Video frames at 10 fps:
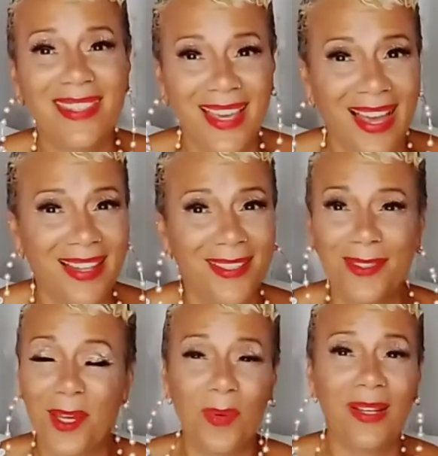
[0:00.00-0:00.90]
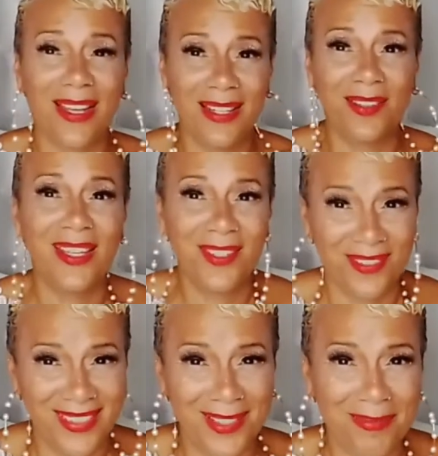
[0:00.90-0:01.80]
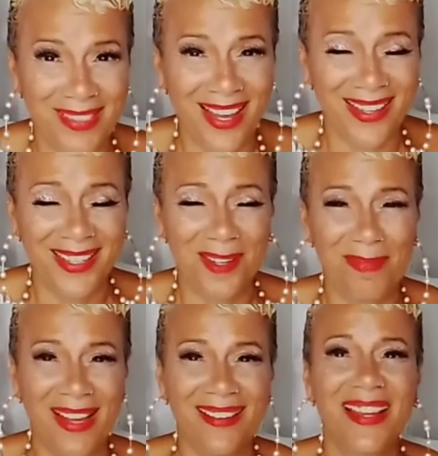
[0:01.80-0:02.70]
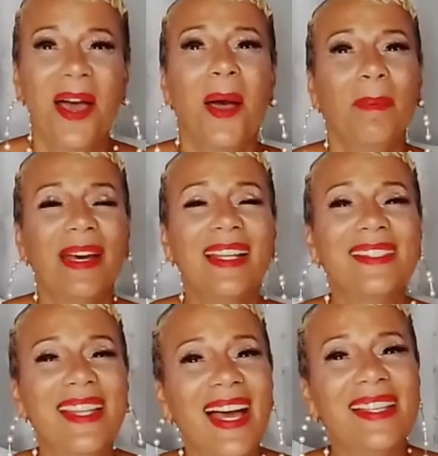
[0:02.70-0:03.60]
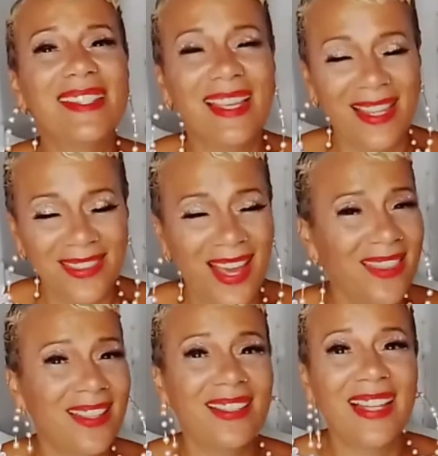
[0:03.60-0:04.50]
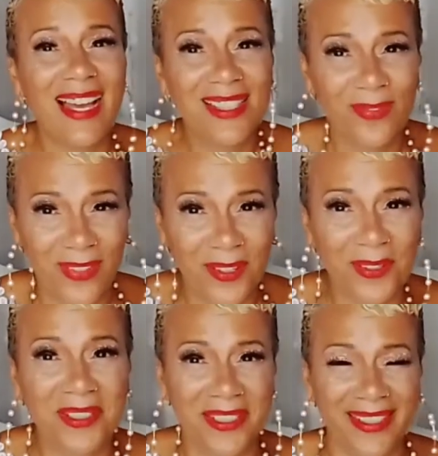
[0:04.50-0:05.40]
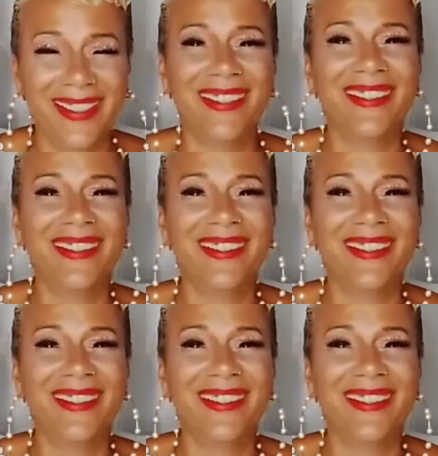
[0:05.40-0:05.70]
yeah, you know what kind of energy I'm talking about, but it does nonetheless feel good.